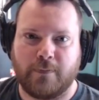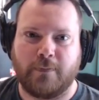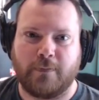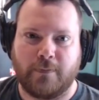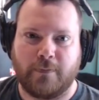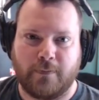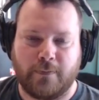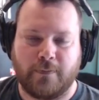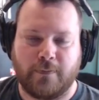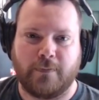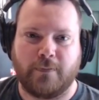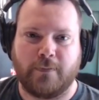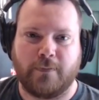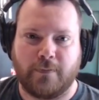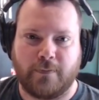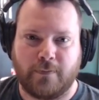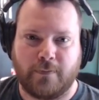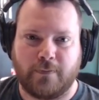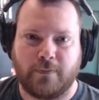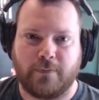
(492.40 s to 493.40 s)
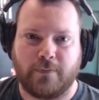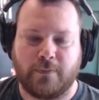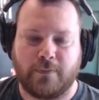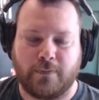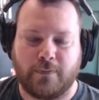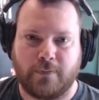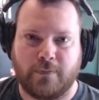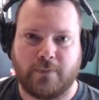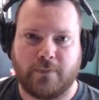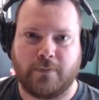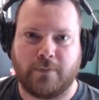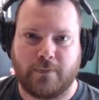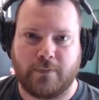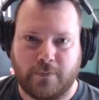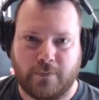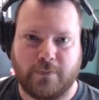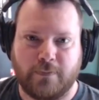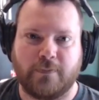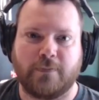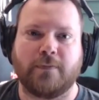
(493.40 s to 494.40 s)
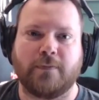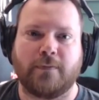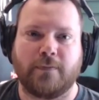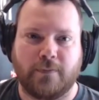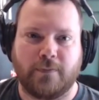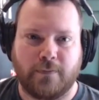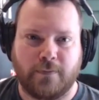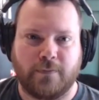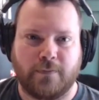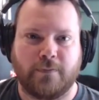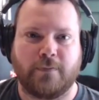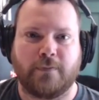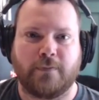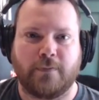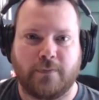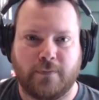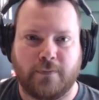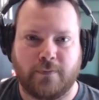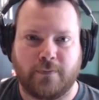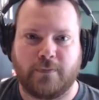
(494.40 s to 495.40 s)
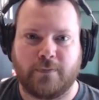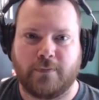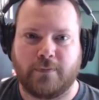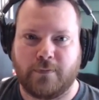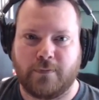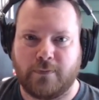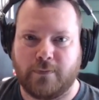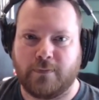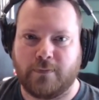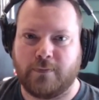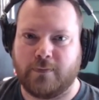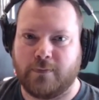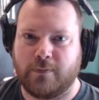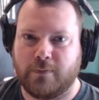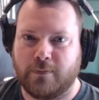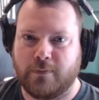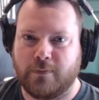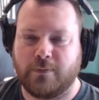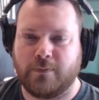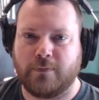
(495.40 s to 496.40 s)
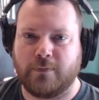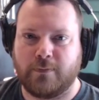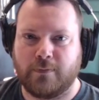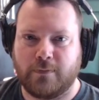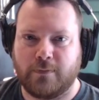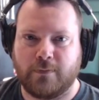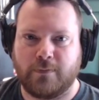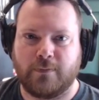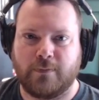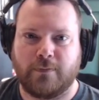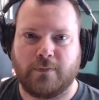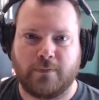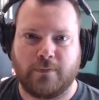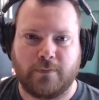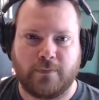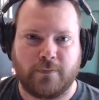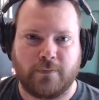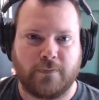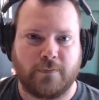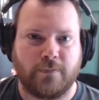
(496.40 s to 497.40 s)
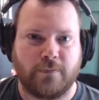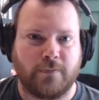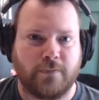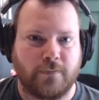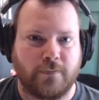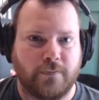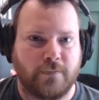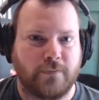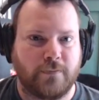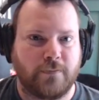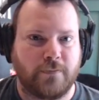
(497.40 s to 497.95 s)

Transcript: This person isn't speaking.